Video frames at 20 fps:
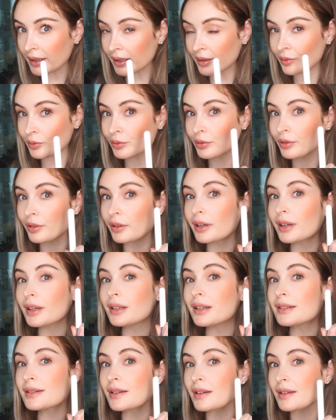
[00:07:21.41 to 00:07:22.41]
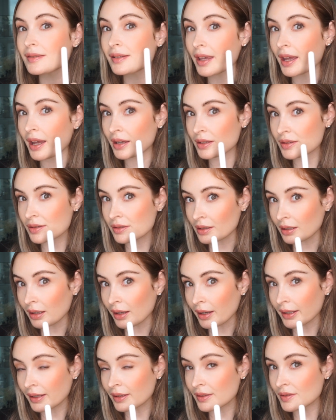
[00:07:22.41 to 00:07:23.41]
it really does catch the
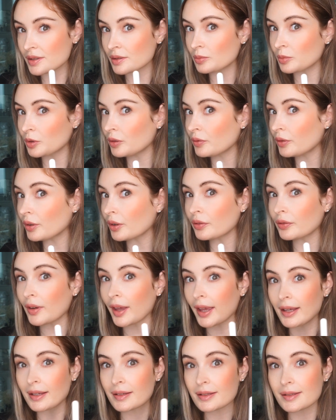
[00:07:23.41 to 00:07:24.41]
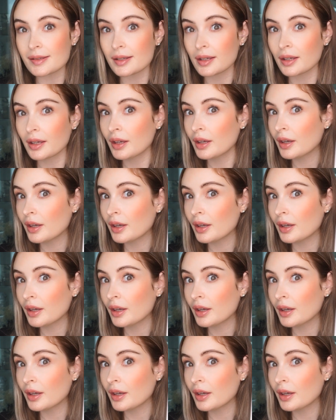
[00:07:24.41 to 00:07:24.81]
light as you move your face